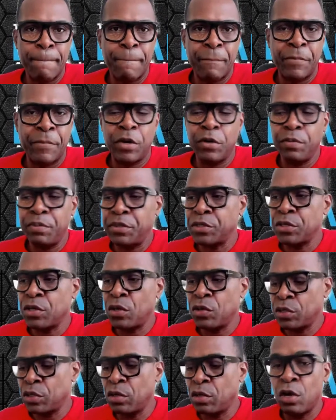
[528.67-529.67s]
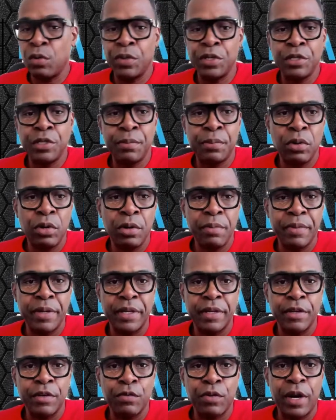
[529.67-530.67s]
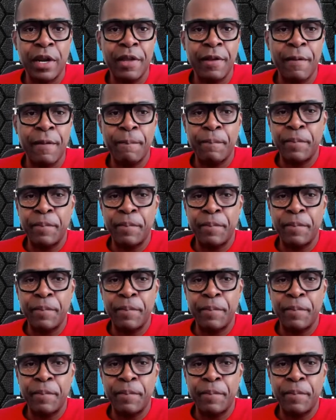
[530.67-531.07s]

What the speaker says: purpose goes along with deployment, right?